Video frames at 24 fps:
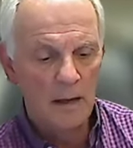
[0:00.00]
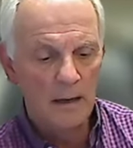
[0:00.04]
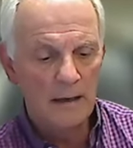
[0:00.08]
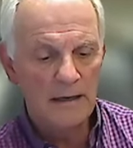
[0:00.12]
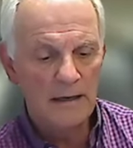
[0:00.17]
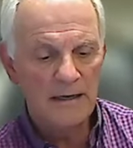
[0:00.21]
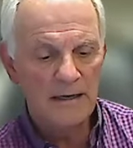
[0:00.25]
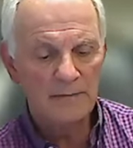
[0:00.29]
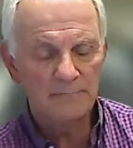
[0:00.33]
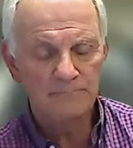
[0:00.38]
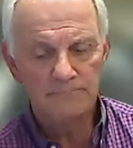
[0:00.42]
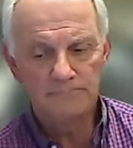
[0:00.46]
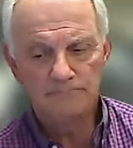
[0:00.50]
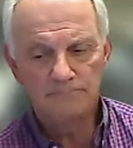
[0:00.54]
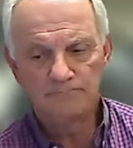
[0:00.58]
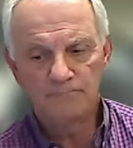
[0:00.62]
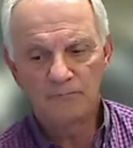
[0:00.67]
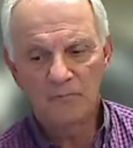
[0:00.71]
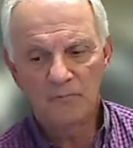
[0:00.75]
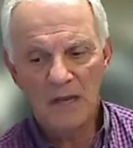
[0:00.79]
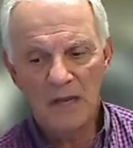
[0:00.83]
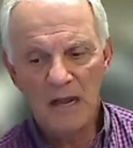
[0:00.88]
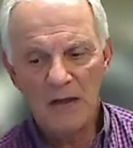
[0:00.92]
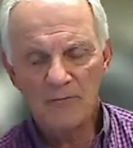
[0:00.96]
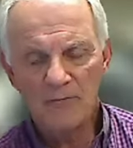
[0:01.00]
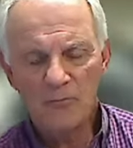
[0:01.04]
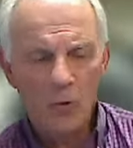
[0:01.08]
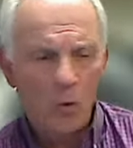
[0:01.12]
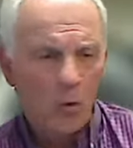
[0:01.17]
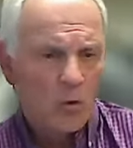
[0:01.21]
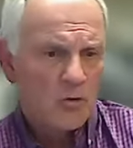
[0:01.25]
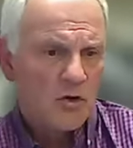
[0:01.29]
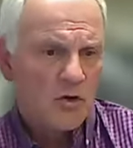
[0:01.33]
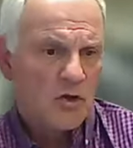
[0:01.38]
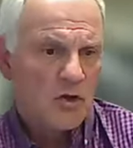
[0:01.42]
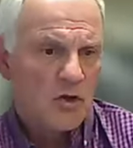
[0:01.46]
um, of
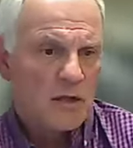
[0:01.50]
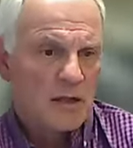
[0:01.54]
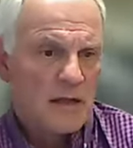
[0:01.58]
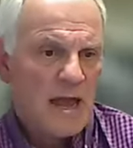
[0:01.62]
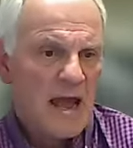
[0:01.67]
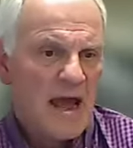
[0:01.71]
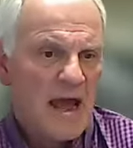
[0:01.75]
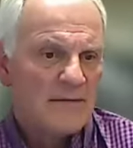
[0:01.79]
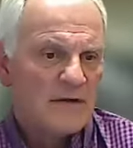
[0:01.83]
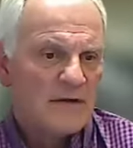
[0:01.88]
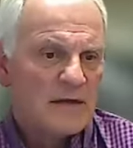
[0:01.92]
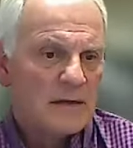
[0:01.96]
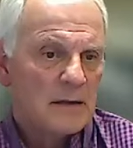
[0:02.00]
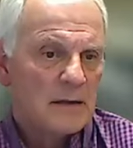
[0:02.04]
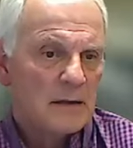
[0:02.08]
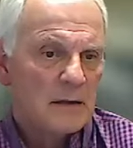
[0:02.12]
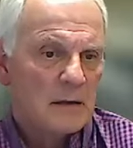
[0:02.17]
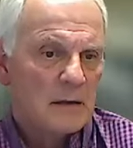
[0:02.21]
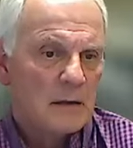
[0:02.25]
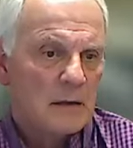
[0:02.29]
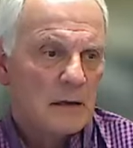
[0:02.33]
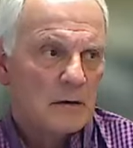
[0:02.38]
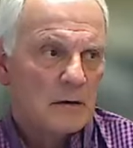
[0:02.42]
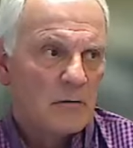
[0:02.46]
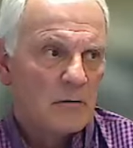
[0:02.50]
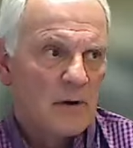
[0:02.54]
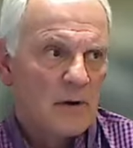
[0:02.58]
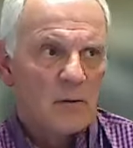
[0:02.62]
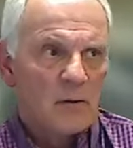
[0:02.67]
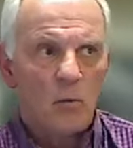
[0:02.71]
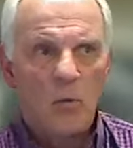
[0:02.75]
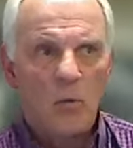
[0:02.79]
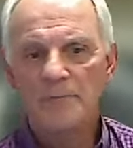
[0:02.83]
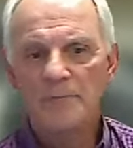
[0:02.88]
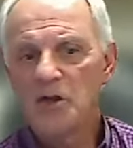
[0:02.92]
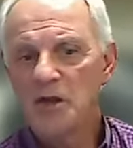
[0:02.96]
course, having a
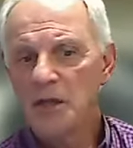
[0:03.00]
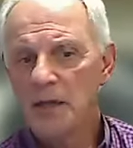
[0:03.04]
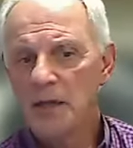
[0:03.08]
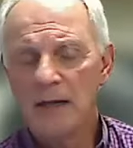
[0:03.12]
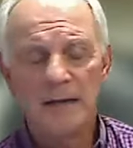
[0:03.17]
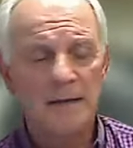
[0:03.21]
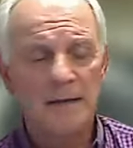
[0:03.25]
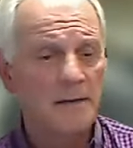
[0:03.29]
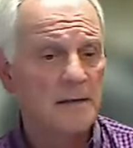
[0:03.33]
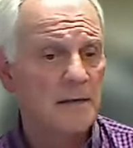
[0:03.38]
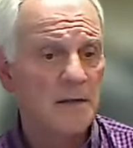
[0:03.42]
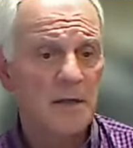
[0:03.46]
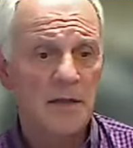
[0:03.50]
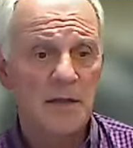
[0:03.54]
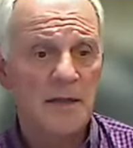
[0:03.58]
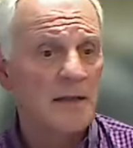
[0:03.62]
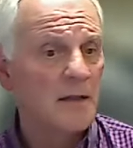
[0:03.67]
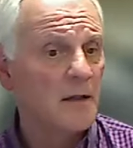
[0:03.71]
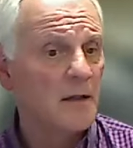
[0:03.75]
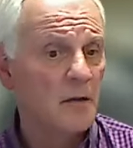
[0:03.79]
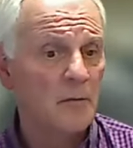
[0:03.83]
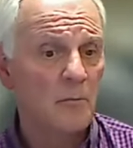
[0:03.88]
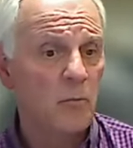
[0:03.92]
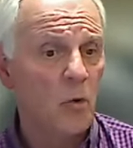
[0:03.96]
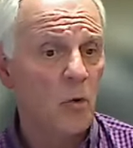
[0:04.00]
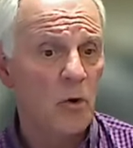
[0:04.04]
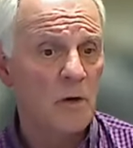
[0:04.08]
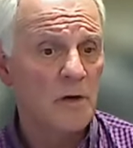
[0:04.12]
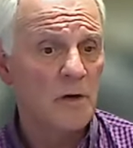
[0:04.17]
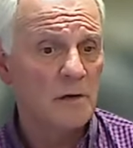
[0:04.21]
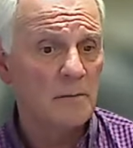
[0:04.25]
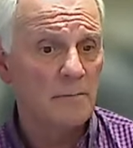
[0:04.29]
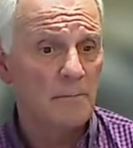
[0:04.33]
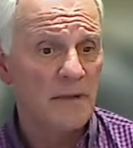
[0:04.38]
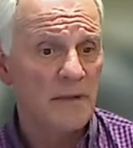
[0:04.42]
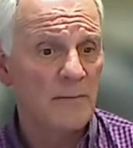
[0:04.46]
great website is still
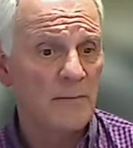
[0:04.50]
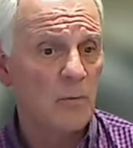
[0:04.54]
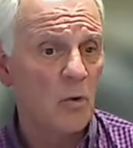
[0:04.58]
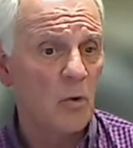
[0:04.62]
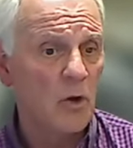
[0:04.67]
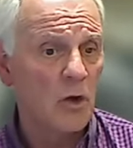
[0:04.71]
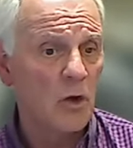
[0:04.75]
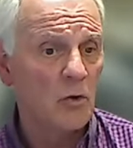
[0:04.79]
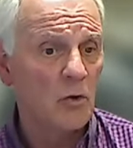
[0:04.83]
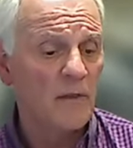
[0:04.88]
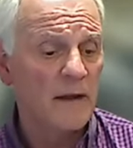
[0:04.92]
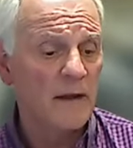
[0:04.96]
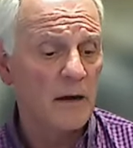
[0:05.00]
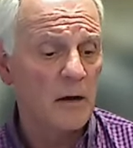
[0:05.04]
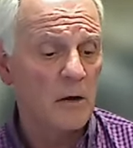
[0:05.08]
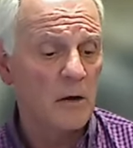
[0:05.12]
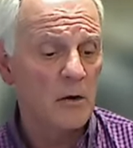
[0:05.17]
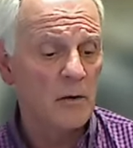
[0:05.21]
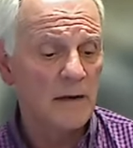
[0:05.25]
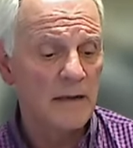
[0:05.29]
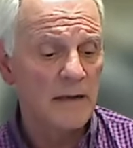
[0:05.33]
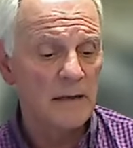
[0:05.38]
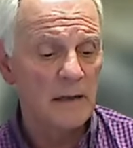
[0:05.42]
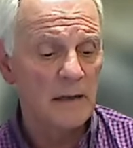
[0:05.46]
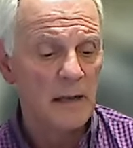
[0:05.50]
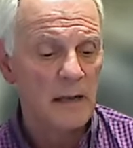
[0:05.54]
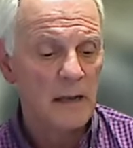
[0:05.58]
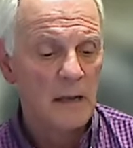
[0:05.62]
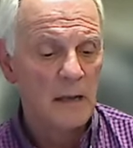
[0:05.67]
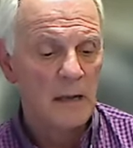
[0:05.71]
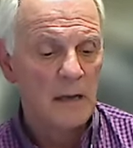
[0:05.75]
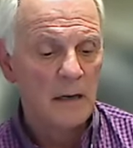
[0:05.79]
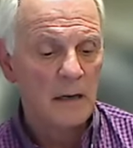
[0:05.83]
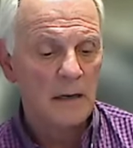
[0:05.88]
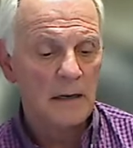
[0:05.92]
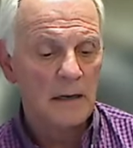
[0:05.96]
important. People go there, and
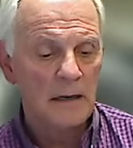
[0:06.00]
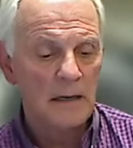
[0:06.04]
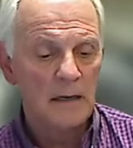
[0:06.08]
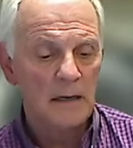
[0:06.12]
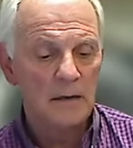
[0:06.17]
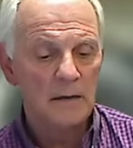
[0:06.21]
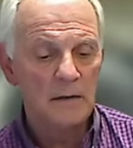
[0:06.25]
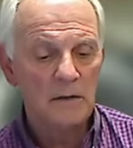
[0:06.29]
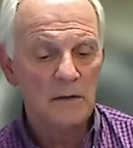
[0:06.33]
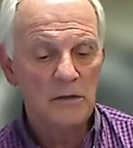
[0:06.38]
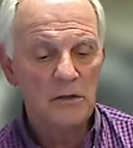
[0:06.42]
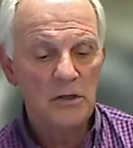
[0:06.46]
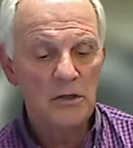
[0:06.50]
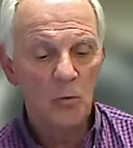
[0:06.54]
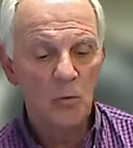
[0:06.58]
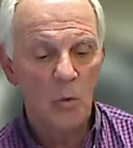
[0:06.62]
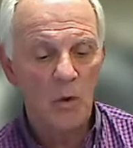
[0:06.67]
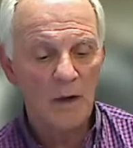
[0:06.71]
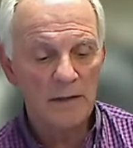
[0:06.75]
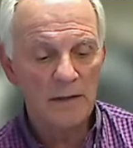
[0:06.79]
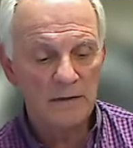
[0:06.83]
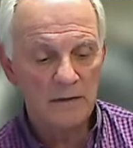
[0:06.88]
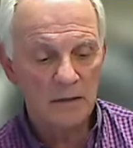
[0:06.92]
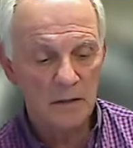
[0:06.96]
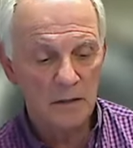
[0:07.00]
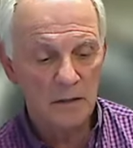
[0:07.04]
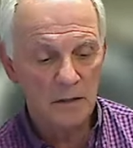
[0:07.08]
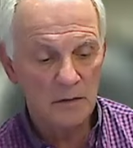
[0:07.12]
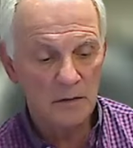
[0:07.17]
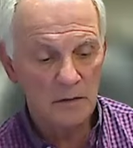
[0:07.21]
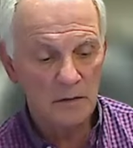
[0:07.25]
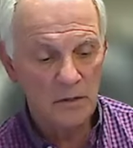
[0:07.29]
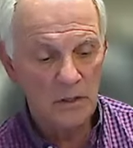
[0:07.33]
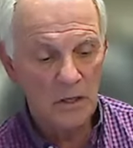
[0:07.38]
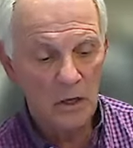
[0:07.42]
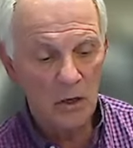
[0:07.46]
uh, you want
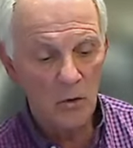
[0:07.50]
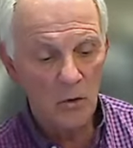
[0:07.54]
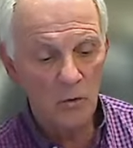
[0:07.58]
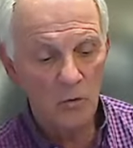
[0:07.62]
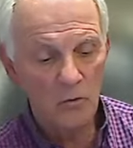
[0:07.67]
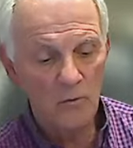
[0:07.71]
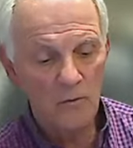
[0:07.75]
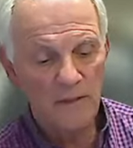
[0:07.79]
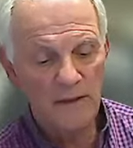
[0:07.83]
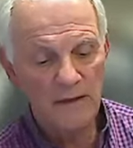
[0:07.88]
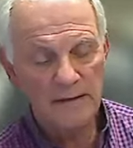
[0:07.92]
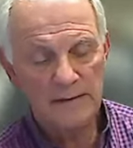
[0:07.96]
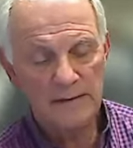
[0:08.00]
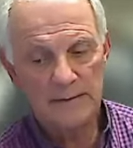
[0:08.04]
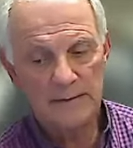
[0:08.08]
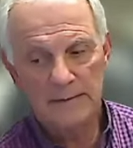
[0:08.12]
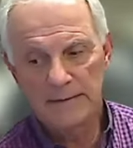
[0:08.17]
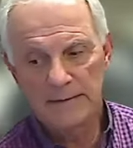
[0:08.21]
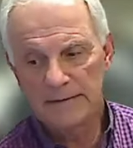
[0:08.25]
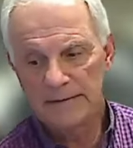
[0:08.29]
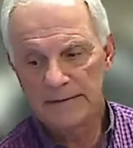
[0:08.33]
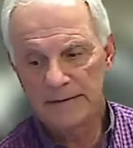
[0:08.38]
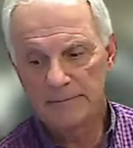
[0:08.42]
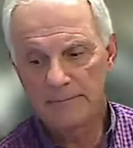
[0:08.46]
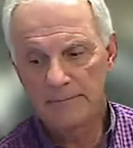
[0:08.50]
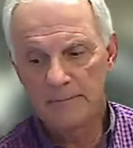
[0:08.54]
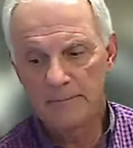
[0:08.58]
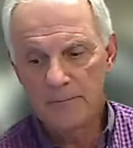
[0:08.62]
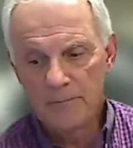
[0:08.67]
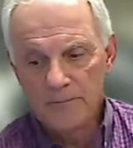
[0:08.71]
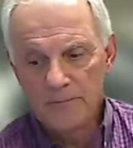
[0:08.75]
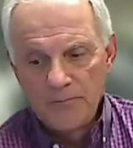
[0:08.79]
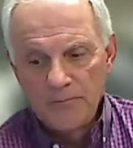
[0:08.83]
to know that um,